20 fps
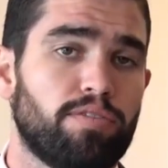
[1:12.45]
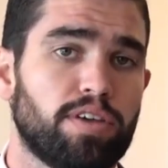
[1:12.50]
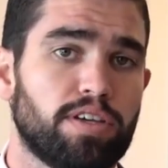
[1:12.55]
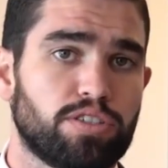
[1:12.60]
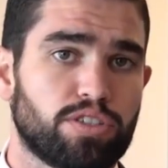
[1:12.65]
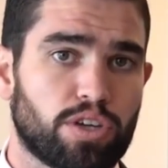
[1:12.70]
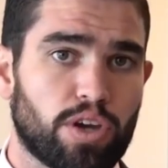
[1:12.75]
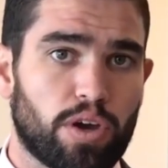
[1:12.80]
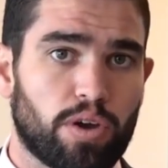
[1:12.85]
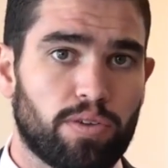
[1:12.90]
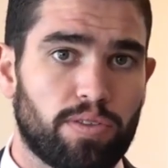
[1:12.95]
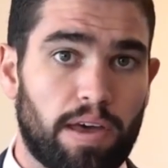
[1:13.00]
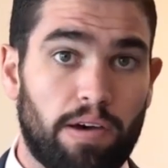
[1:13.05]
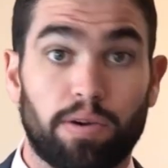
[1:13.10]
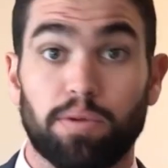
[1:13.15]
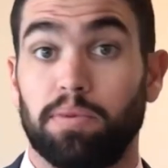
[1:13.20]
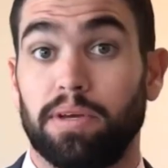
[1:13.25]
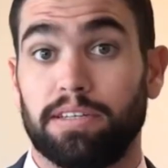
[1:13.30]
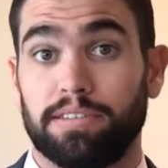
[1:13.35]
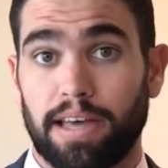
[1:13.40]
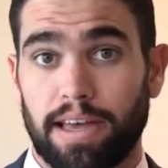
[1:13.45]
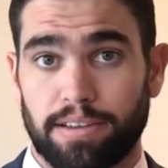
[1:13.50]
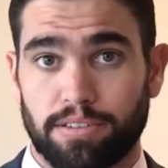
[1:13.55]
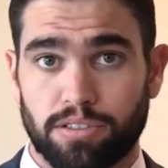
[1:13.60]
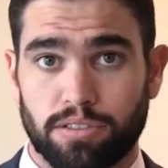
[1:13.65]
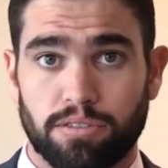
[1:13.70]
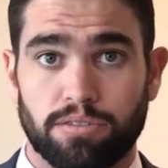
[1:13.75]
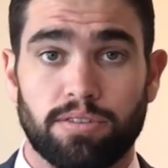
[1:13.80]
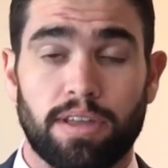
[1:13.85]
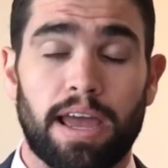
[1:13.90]
years ago that would be
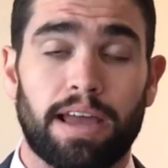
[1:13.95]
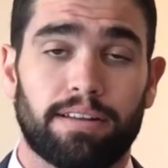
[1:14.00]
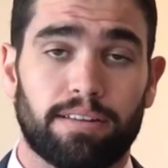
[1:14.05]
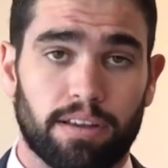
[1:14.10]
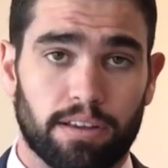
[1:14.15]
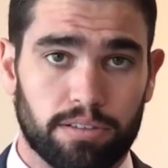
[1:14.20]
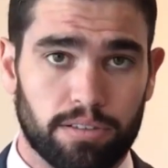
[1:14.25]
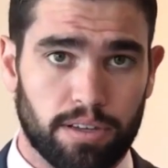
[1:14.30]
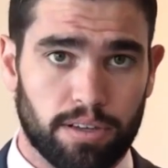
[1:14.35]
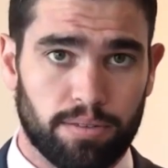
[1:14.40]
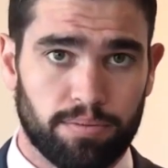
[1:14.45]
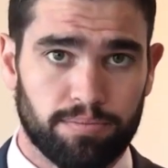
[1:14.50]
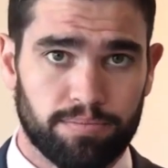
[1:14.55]
less, technically.